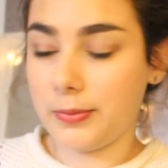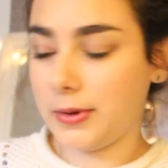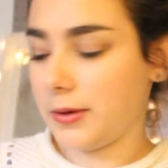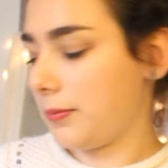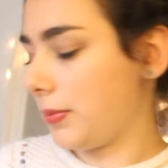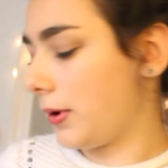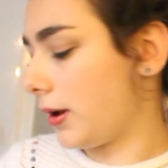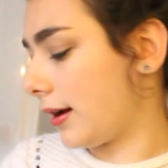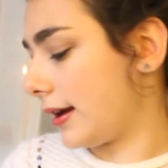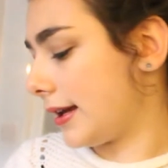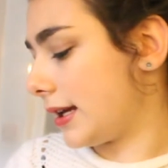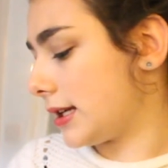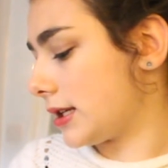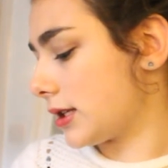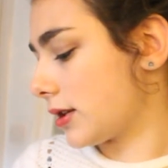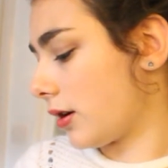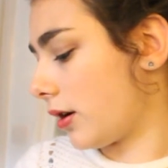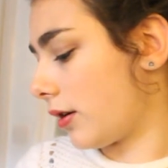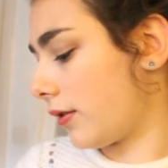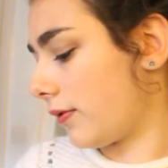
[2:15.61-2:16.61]
bit of
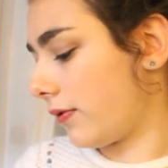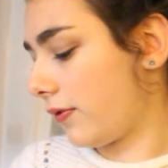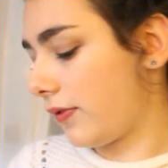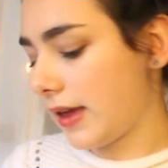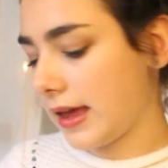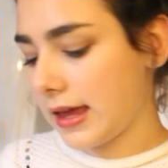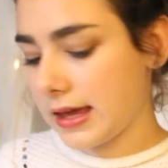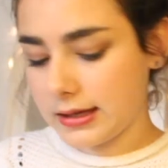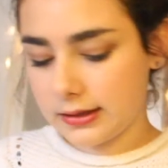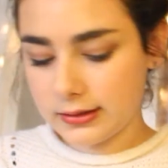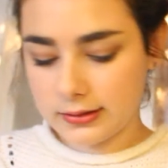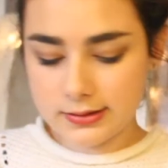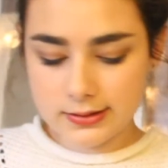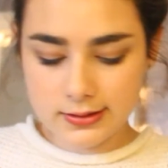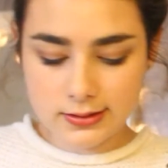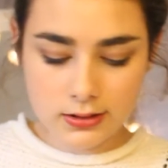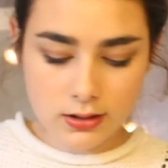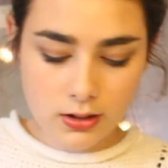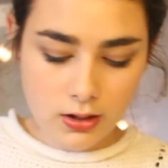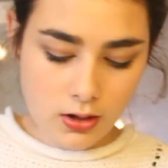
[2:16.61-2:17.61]
pliers can't
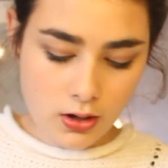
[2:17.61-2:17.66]
fix.